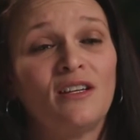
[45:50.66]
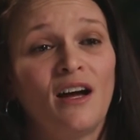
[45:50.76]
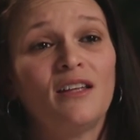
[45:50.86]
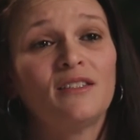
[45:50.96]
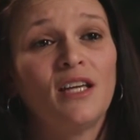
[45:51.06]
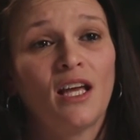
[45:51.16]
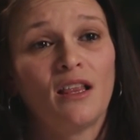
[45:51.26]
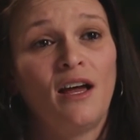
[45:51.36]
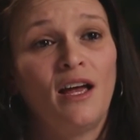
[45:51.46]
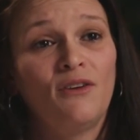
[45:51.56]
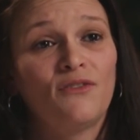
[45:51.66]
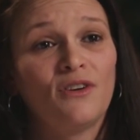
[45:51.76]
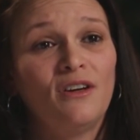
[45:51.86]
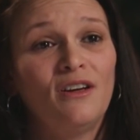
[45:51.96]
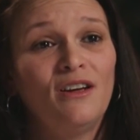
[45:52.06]
did not take life
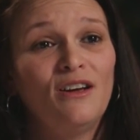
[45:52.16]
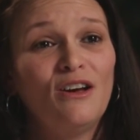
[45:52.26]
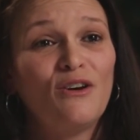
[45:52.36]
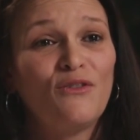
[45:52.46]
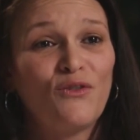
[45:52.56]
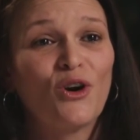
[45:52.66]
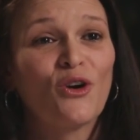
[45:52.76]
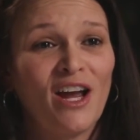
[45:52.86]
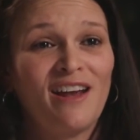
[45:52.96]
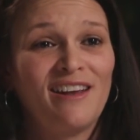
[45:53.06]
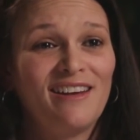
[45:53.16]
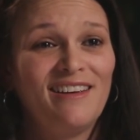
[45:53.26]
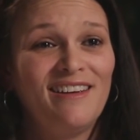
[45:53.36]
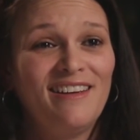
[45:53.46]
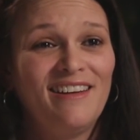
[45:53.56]
for granted
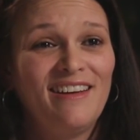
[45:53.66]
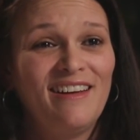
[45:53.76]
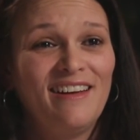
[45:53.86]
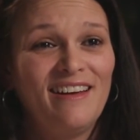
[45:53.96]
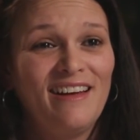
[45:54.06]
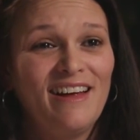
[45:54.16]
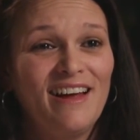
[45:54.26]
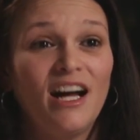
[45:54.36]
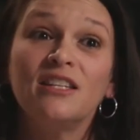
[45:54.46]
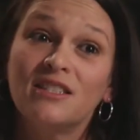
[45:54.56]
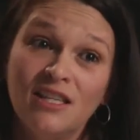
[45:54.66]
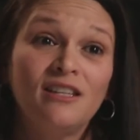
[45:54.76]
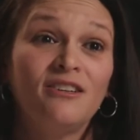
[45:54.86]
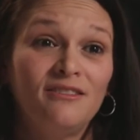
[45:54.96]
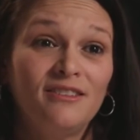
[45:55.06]

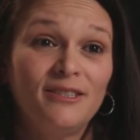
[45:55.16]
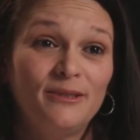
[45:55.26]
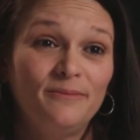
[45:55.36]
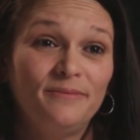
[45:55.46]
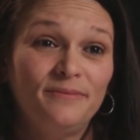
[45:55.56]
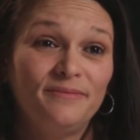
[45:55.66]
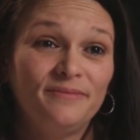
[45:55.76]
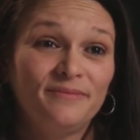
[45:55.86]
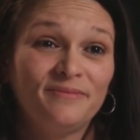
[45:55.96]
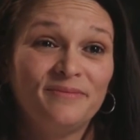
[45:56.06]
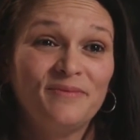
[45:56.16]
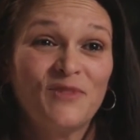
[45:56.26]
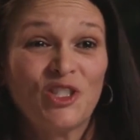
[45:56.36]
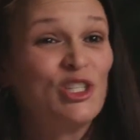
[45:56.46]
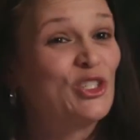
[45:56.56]
until she